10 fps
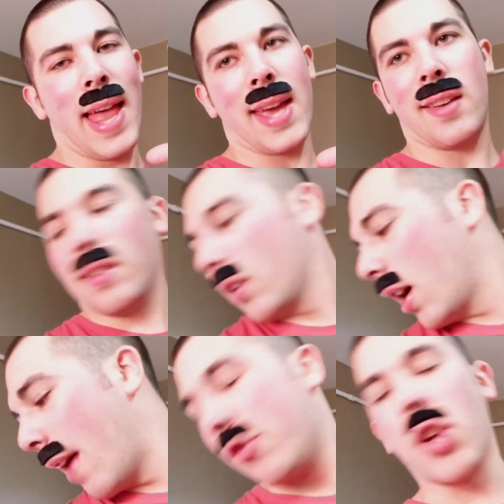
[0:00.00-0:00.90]
like
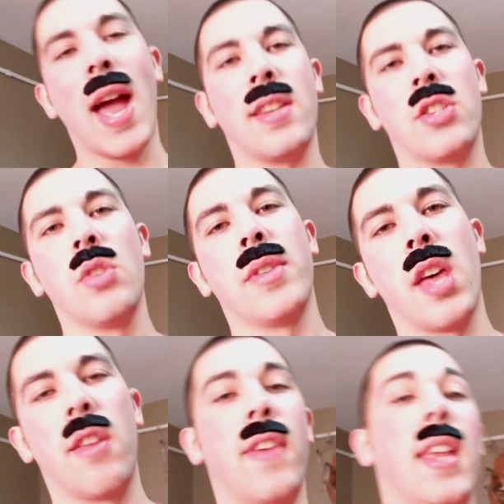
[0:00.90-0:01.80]
I've tried to do with
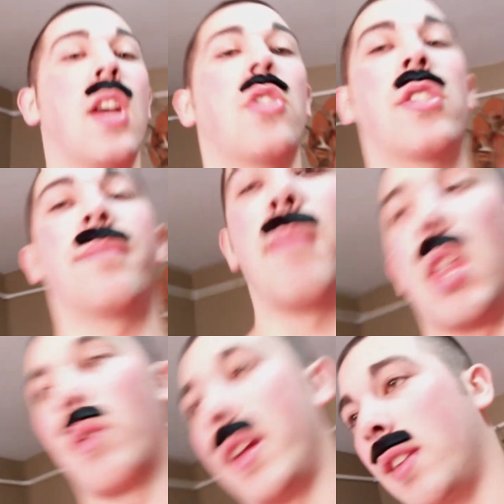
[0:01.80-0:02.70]
other videos.
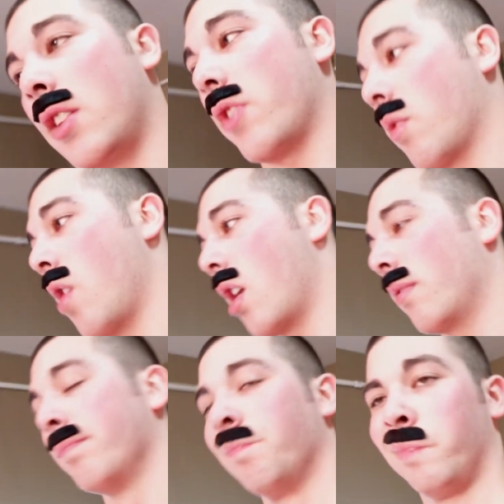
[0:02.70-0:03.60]
By the way, need a drink of
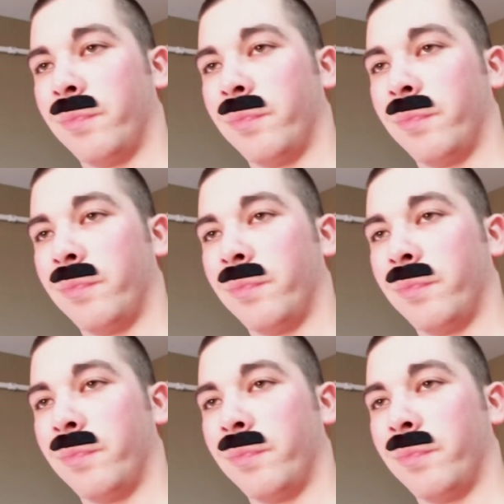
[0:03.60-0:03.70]
water.